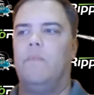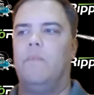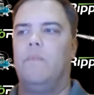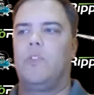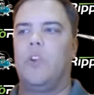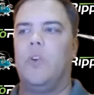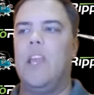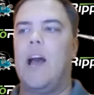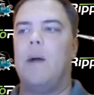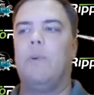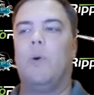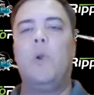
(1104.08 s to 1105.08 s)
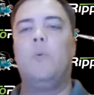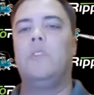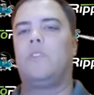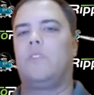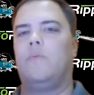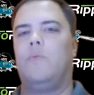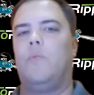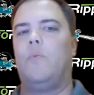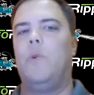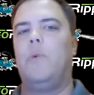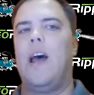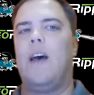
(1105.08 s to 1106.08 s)
So yeah, but we
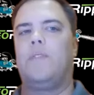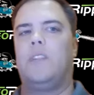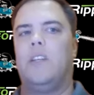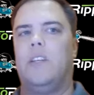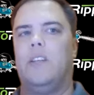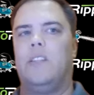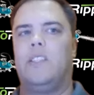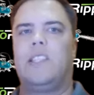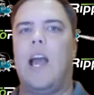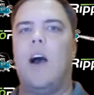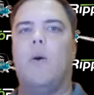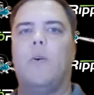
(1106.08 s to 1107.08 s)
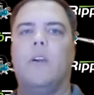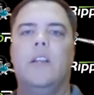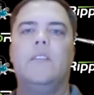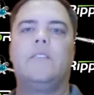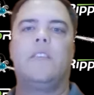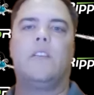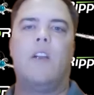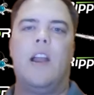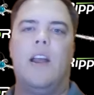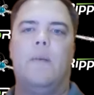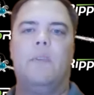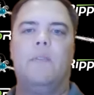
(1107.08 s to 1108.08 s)
would have to scour
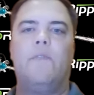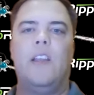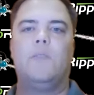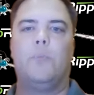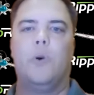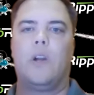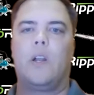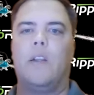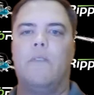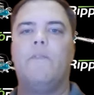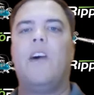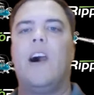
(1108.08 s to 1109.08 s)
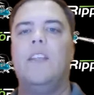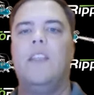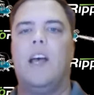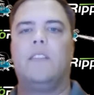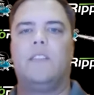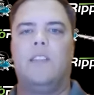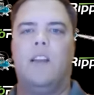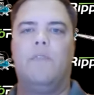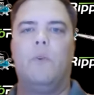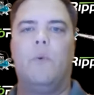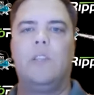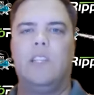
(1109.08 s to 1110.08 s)
Instagram and Facebook and find that stuff.
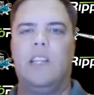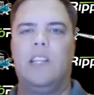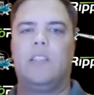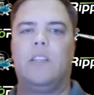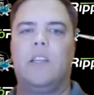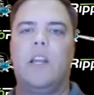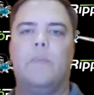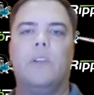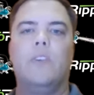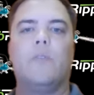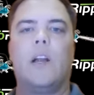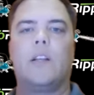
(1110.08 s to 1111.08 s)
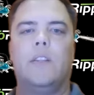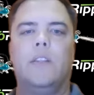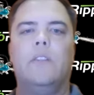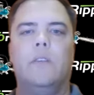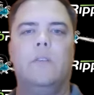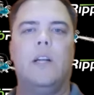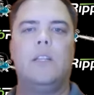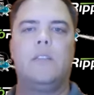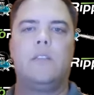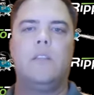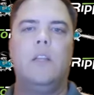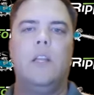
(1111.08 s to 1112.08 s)
It wasn't necessarily coming directly to
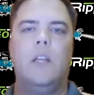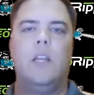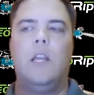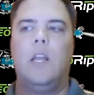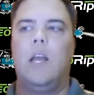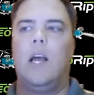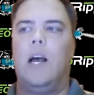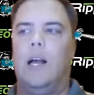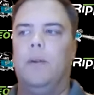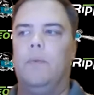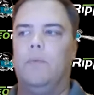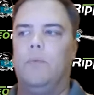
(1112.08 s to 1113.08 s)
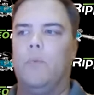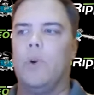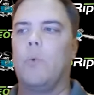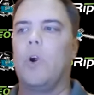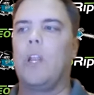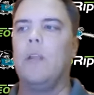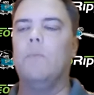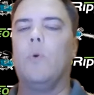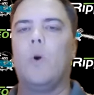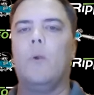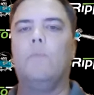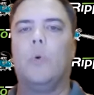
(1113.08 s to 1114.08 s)
us. We're working
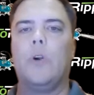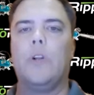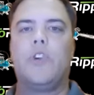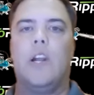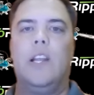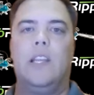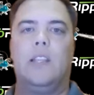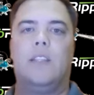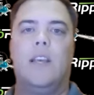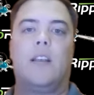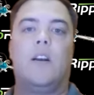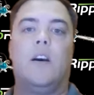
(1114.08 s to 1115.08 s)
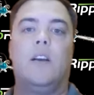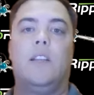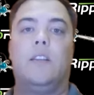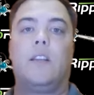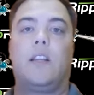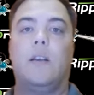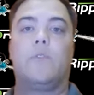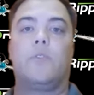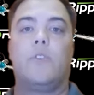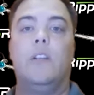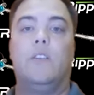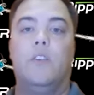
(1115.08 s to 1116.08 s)
more and more to try to get that content to come
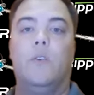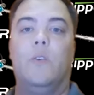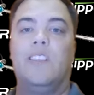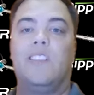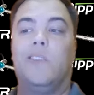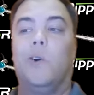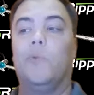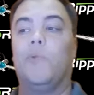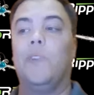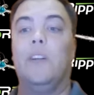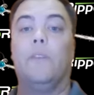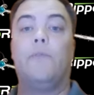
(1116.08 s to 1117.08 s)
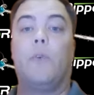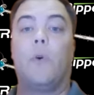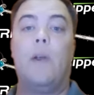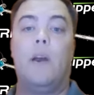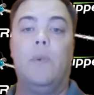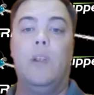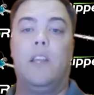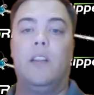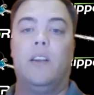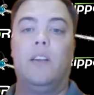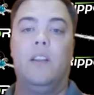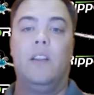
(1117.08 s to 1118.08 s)
straight to us and hopefully in a format we
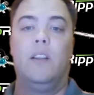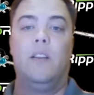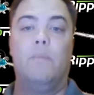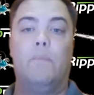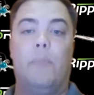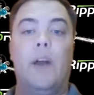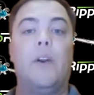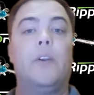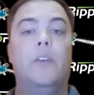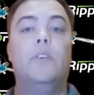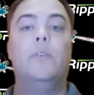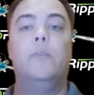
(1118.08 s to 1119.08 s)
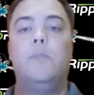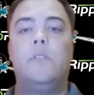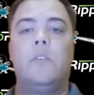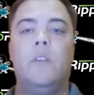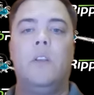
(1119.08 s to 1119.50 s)
can better use.